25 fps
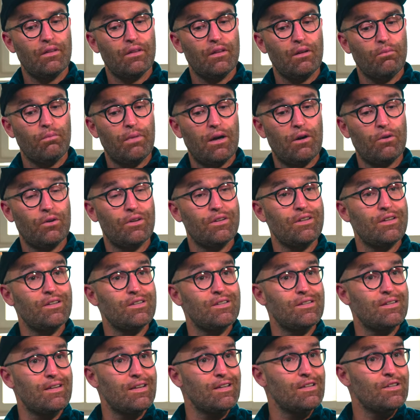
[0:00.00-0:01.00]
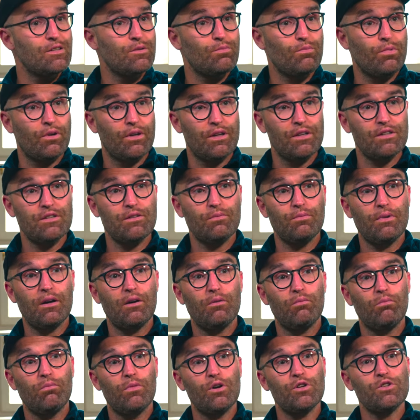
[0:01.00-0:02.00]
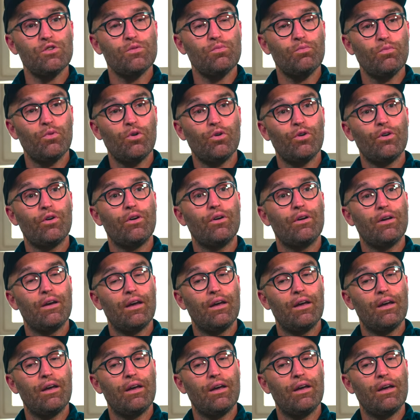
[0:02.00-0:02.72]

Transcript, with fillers: about a disease, but it's about much more,